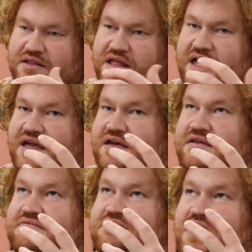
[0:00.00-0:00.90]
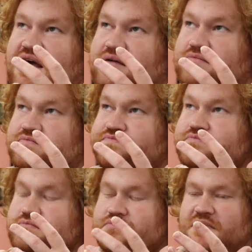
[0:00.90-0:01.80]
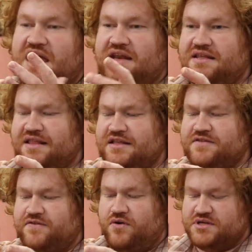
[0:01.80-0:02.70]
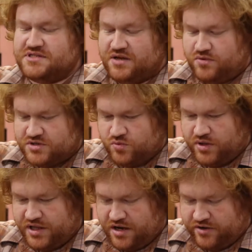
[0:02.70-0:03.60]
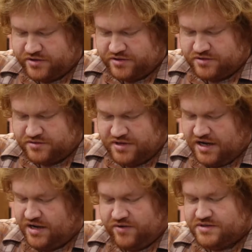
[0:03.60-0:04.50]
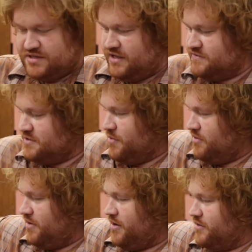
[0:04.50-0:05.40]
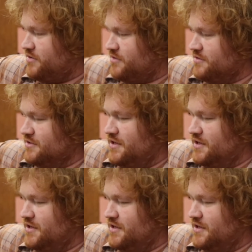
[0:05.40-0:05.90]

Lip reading: Like, I didn't like to focus on just one character. I'd always think of some other character.